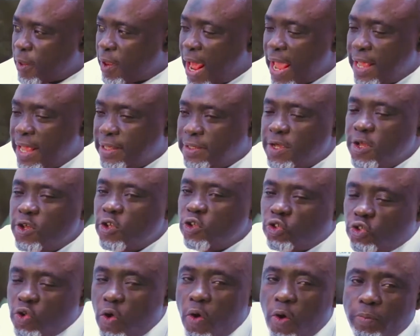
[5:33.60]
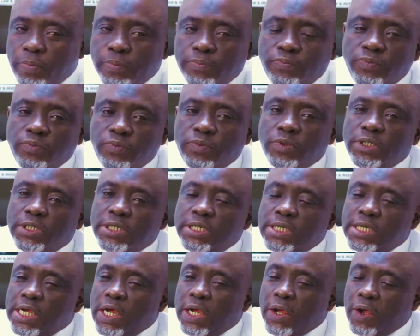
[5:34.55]
Right? So,
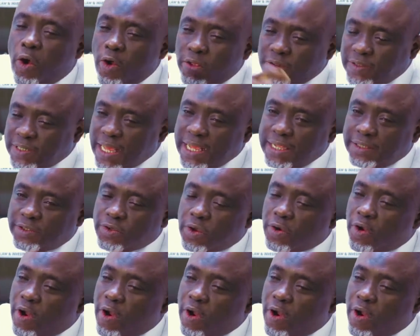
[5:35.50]
consent,